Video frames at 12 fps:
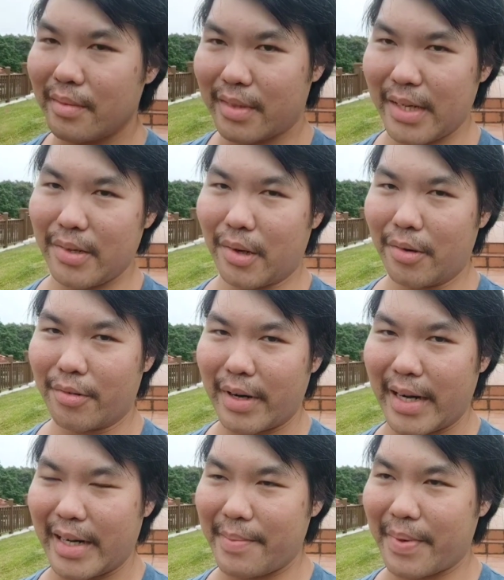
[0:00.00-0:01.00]
did not
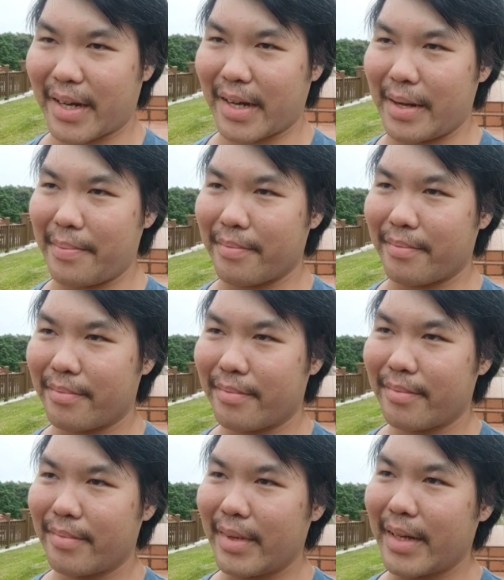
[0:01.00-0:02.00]
really
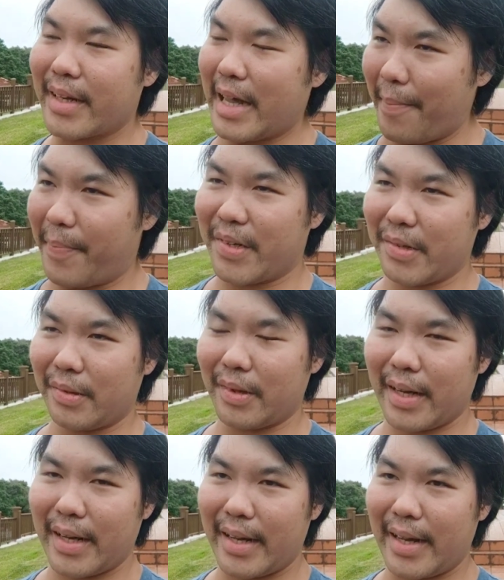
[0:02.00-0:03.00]
become capital
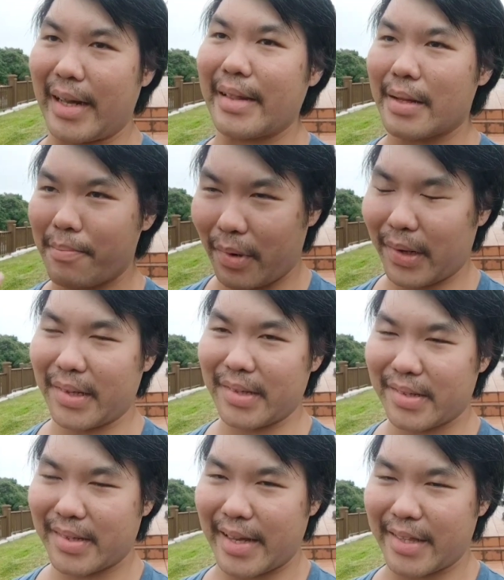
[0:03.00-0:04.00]
in the modern
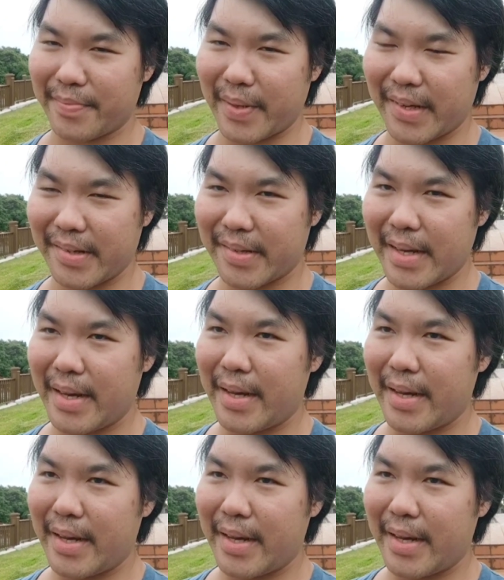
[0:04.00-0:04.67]
sense, because